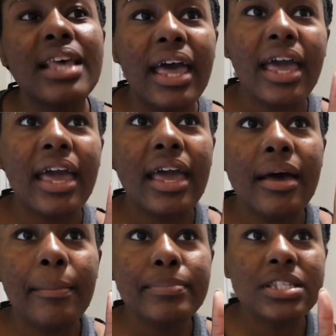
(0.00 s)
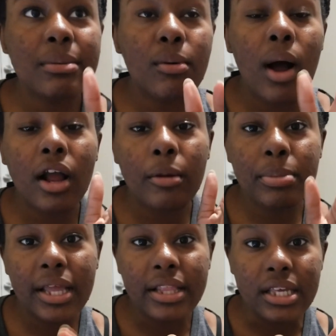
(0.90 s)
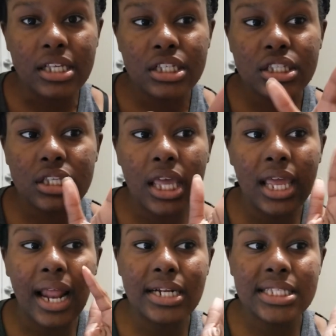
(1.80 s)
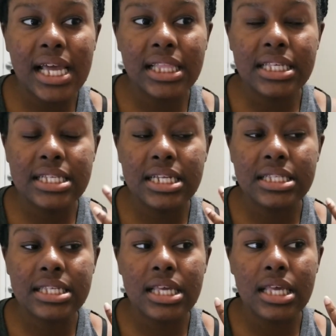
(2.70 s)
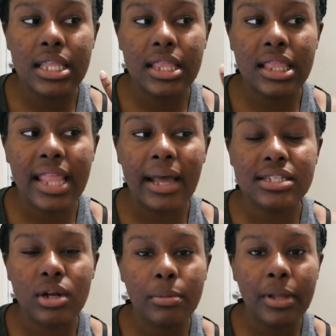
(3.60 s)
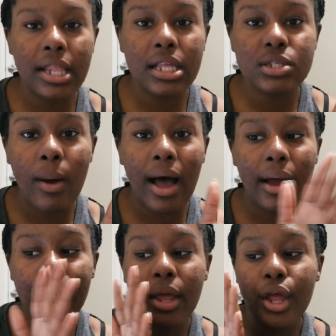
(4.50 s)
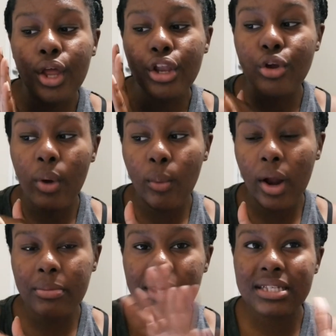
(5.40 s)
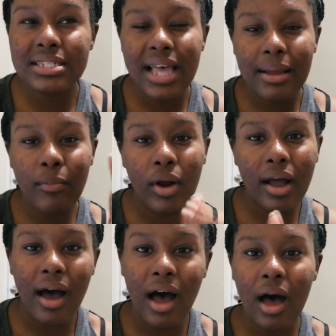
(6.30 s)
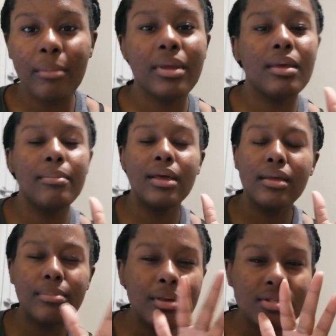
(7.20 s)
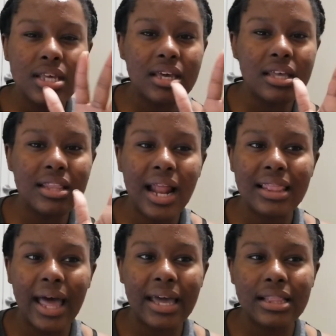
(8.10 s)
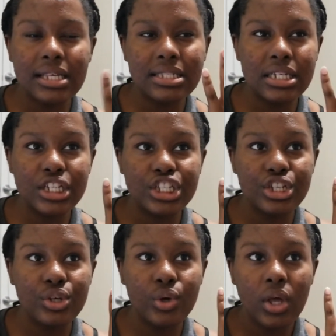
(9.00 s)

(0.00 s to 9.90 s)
a Summer Walker playlist, and I just like listening to that sort of playlist while I'm doing work because it's like more calm music that I like listening to.